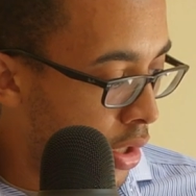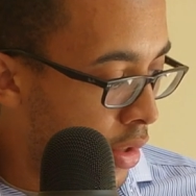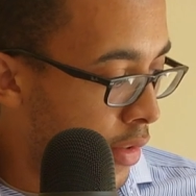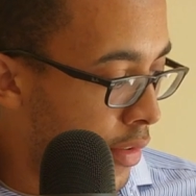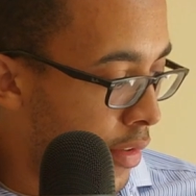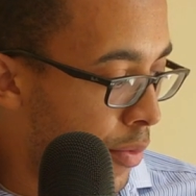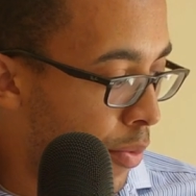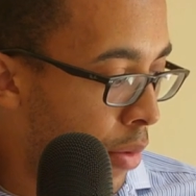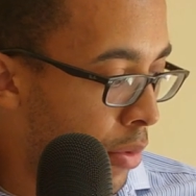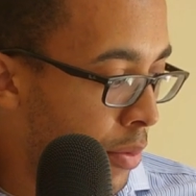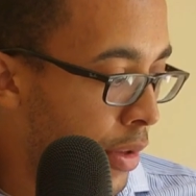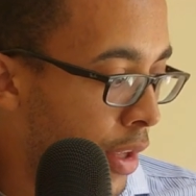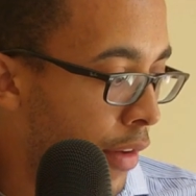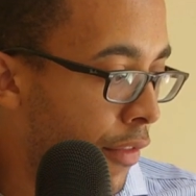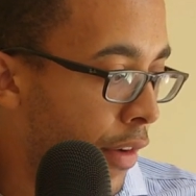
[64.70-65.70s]
and this is
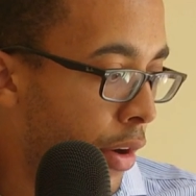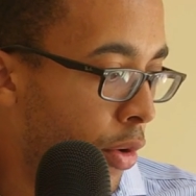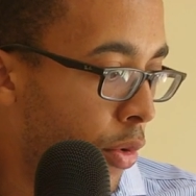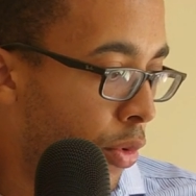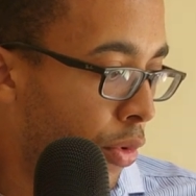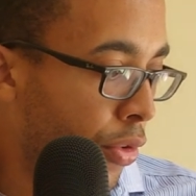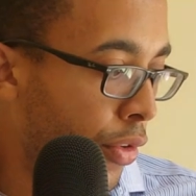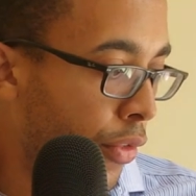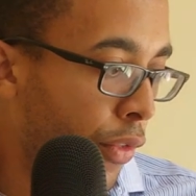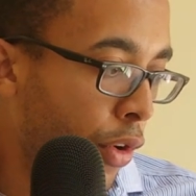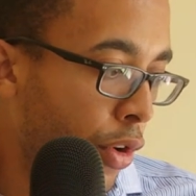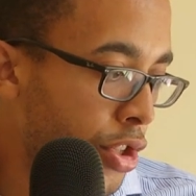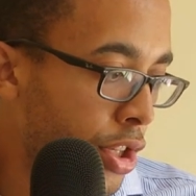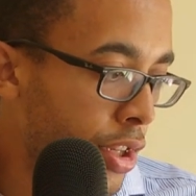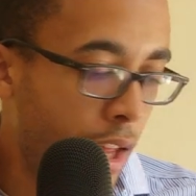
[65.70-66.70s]
probably a very old
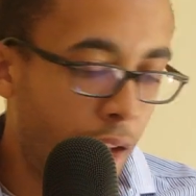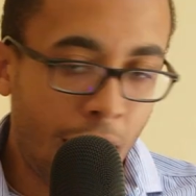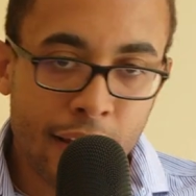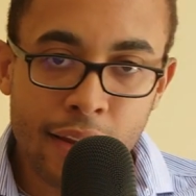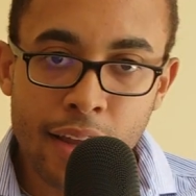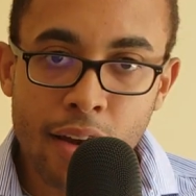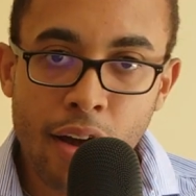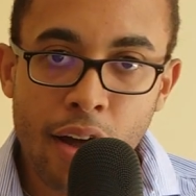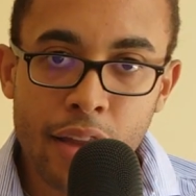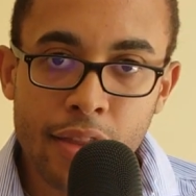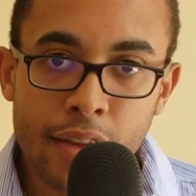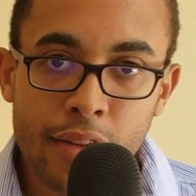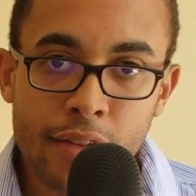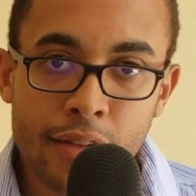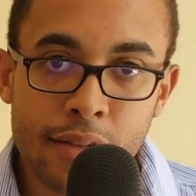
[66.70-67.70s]
conversion that I did on
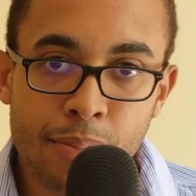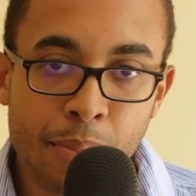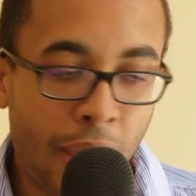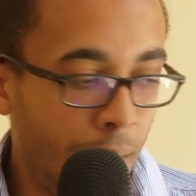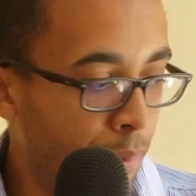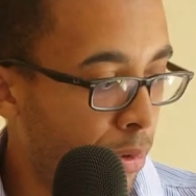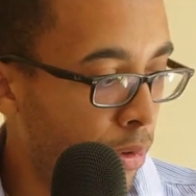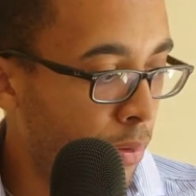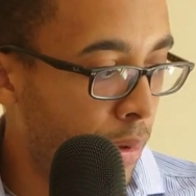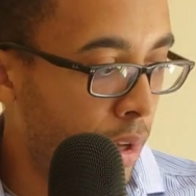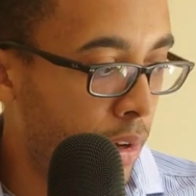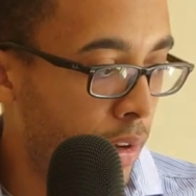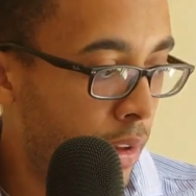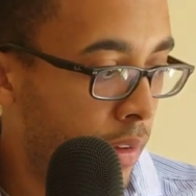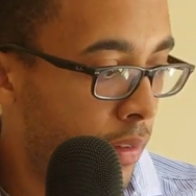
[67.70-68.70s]
this paper,
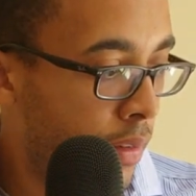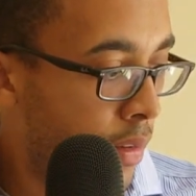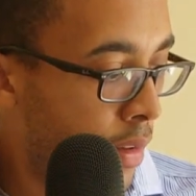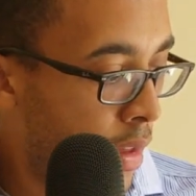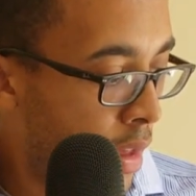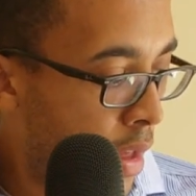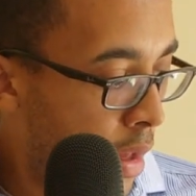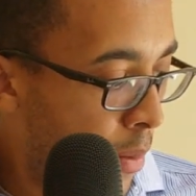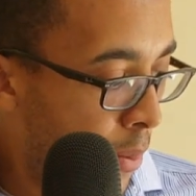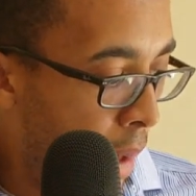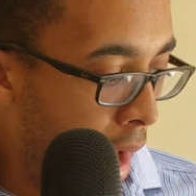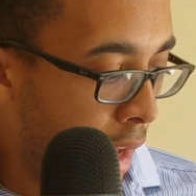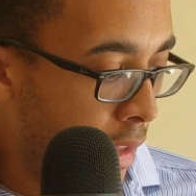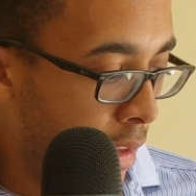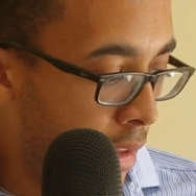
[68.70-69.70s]
because
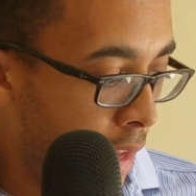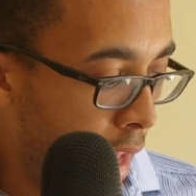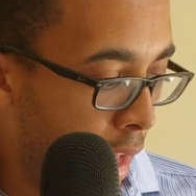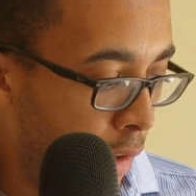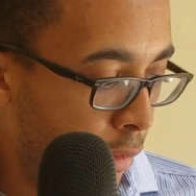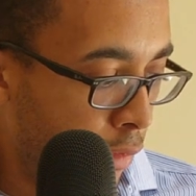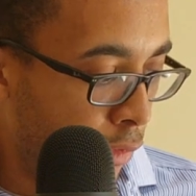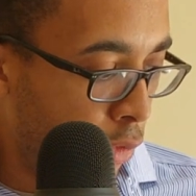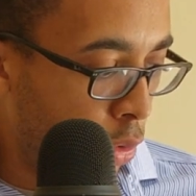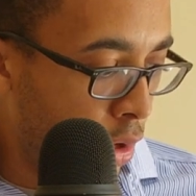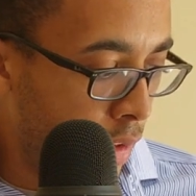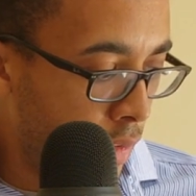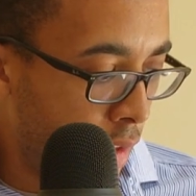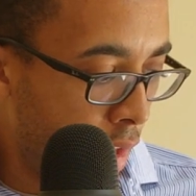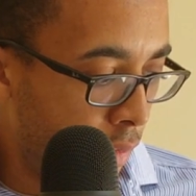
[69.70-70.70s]
back in the day,
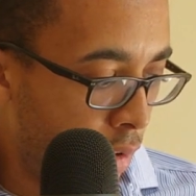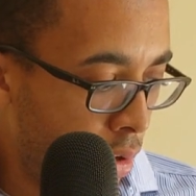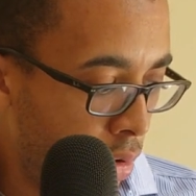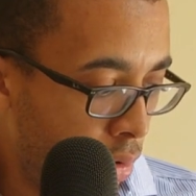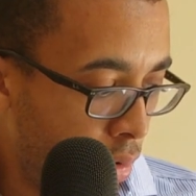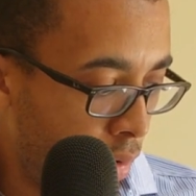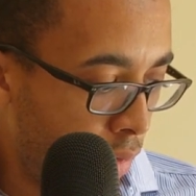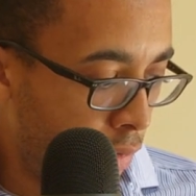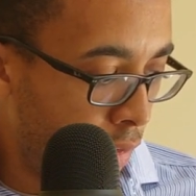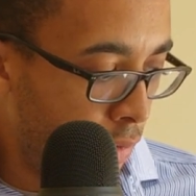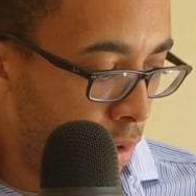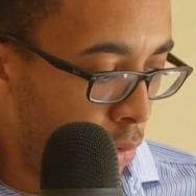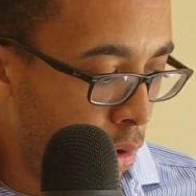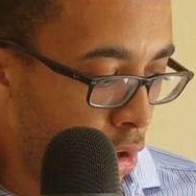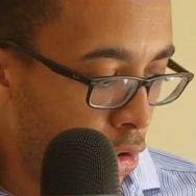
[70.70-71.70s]
47 or
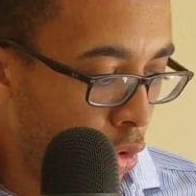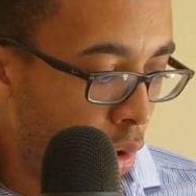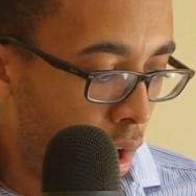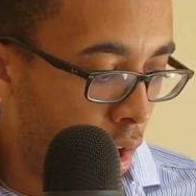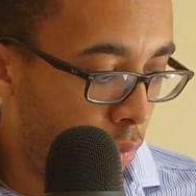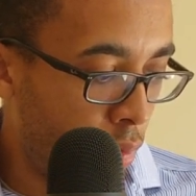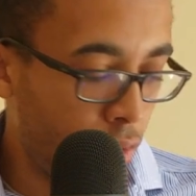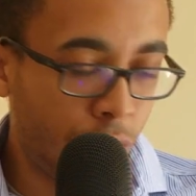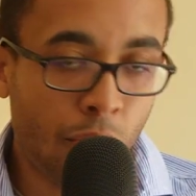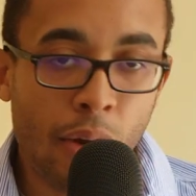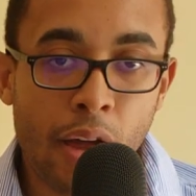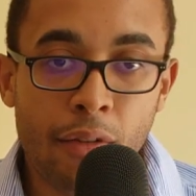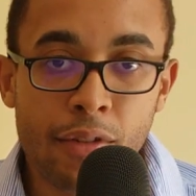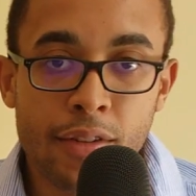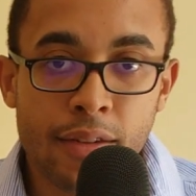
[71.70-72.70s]
51 yuan was
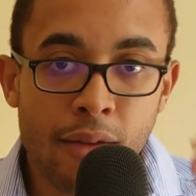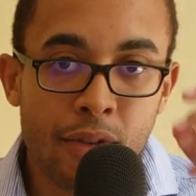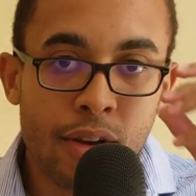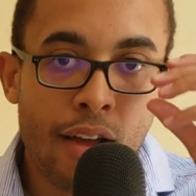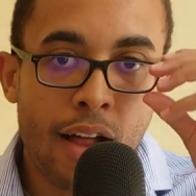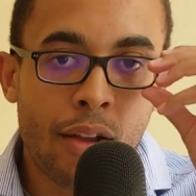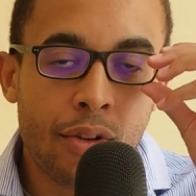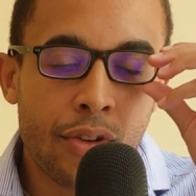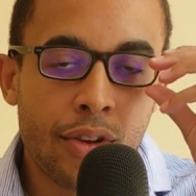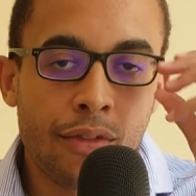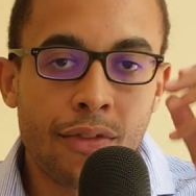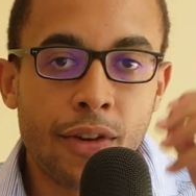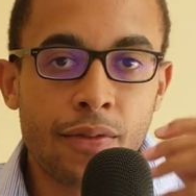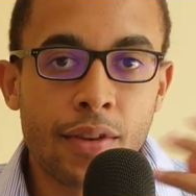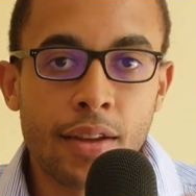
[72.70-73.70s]
around
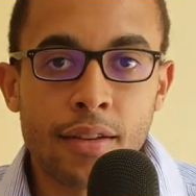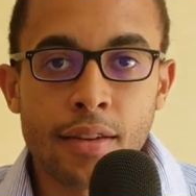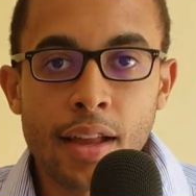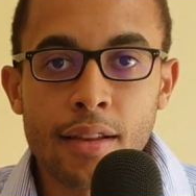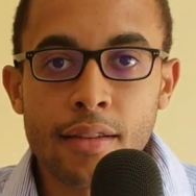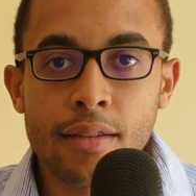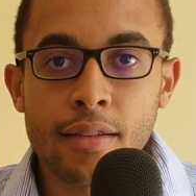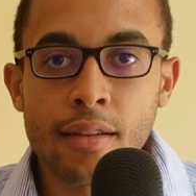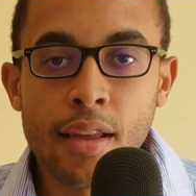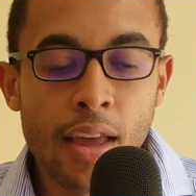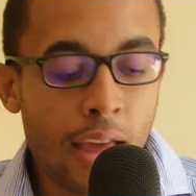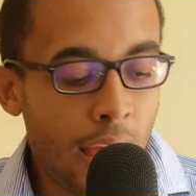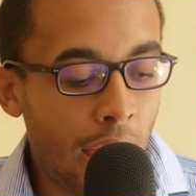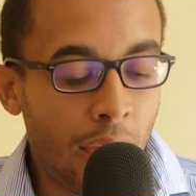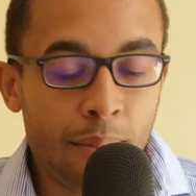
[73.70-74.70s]
$7.50.
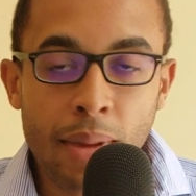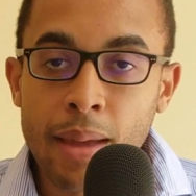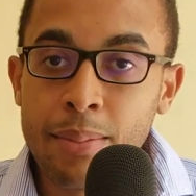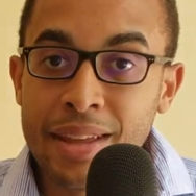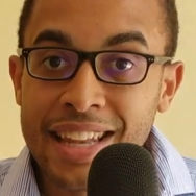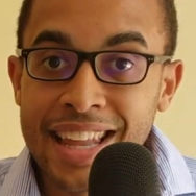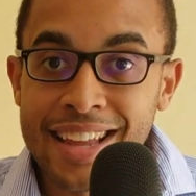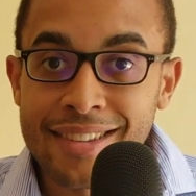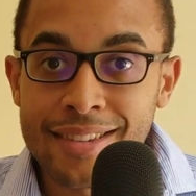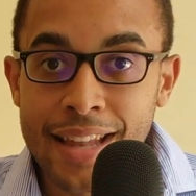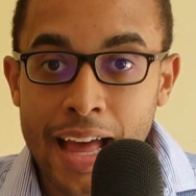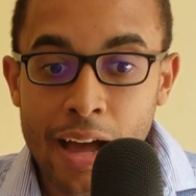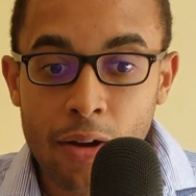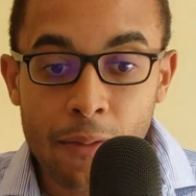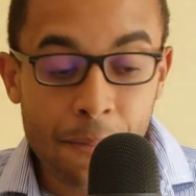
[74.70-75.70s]
It may be less
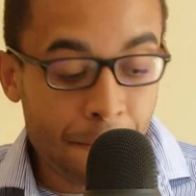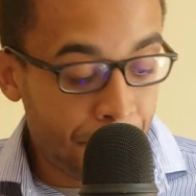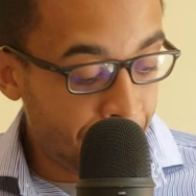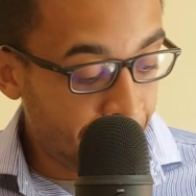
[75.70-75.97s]
now.